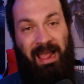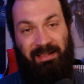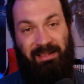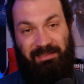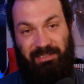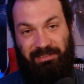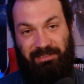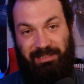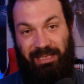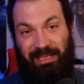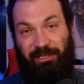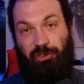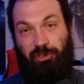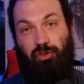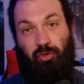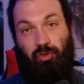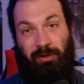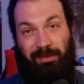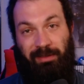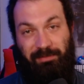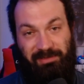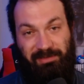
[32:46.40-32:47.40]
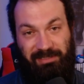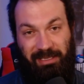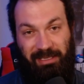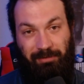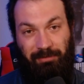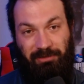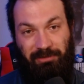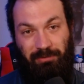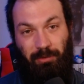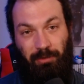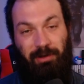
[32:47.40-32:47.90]
this like dream
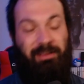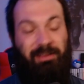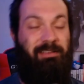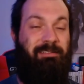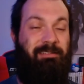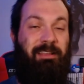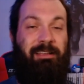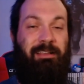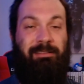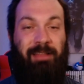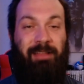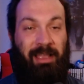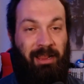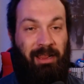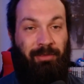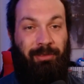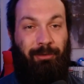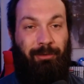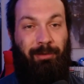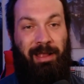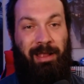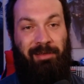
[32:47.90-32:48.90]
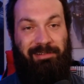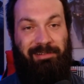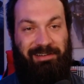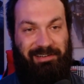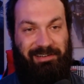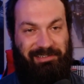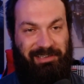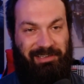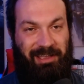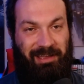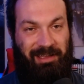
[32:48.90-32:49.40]
sequence where he's like laying on the ground in
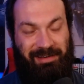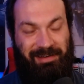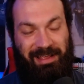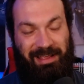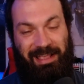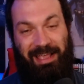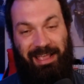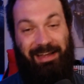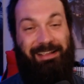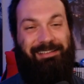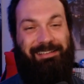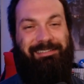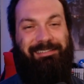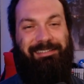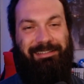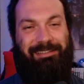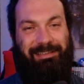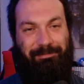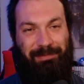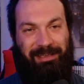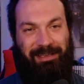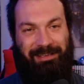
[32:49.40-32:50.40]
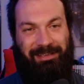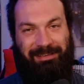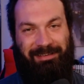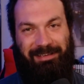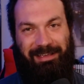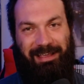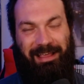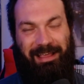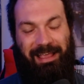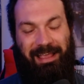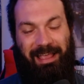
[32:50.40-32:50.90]
his hut and he's sleeping.
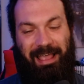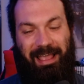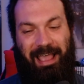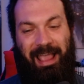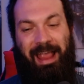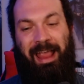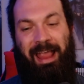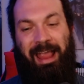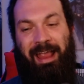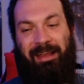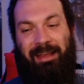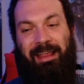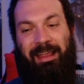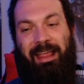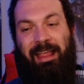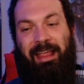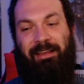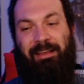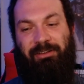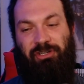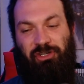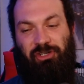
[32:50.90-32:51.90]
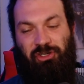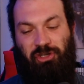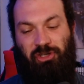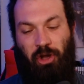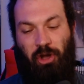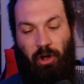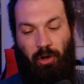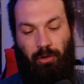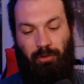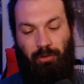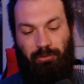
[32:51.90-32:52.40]
And it
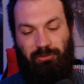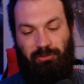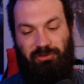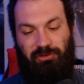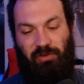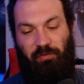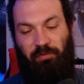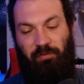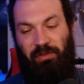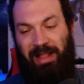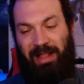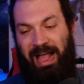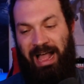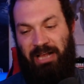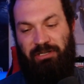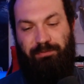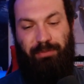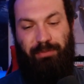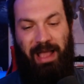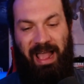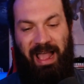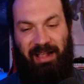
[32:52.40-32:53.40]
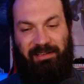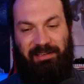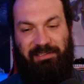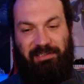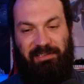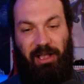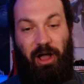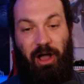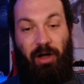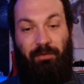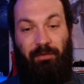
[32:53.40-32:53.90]
shows flashbacks
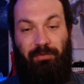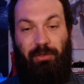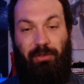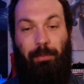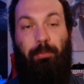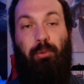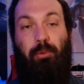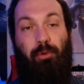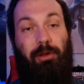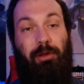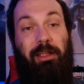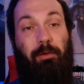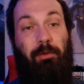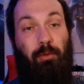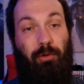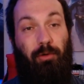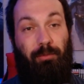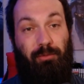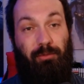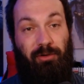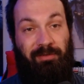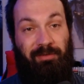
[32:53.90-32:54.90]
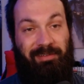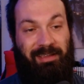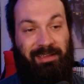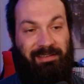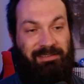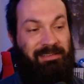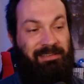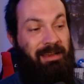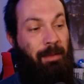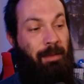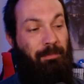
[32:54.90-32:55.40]
of the prequel
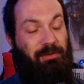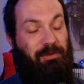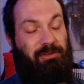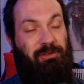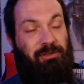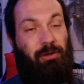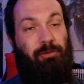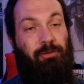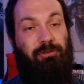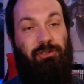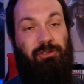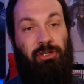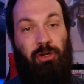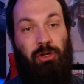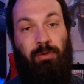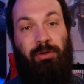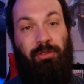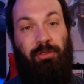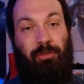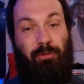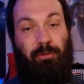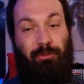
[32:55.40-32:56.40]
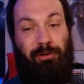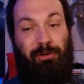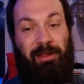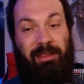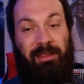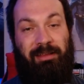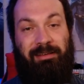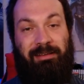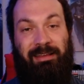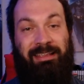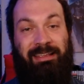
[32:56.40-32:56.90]
movies in episode 2 and
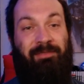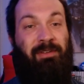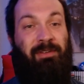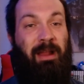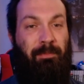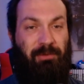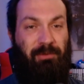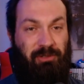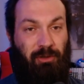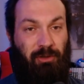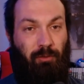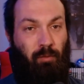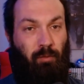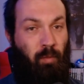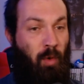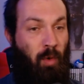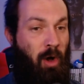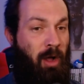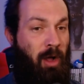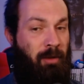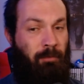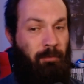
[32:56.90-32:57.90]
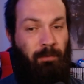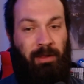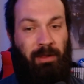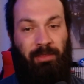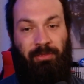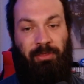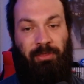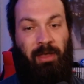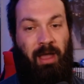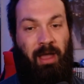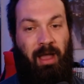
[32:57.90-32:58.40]
3 and even episode 1
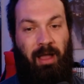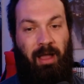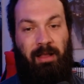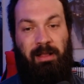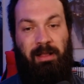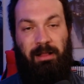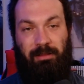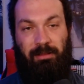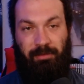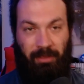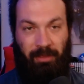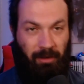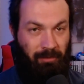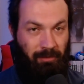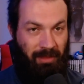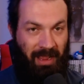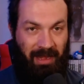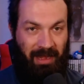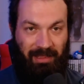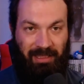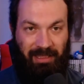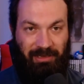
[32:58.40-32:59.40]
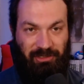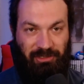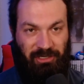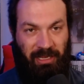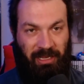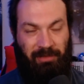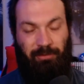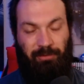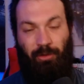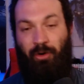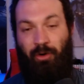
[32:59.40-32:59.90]
with little Anakin,
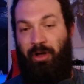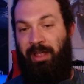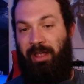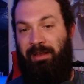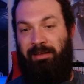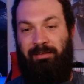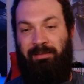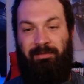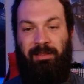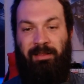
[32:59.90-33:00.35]
Jake Lloyd, and,